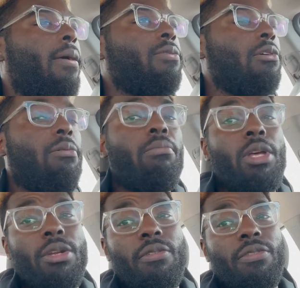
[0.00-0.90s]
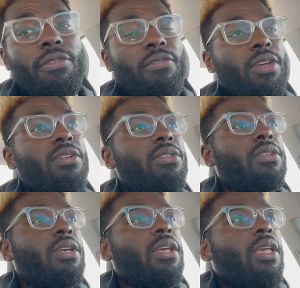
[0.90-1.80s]
So I'm heading over to Vix.
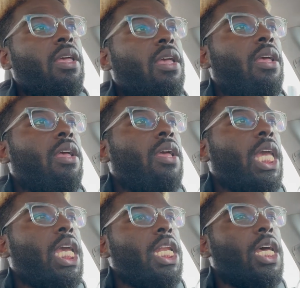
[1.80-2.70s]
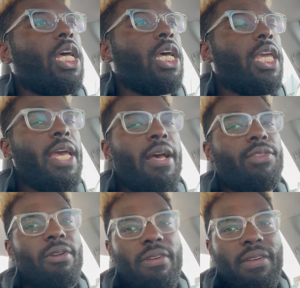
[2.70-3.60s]
And
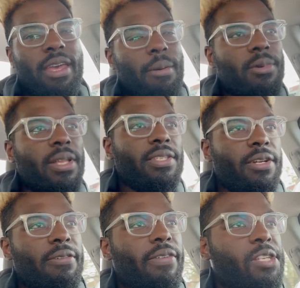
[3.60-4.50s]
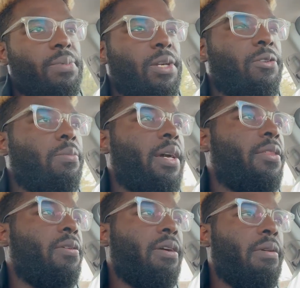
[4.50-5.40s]
25A Capital, that's our investment group, by the way.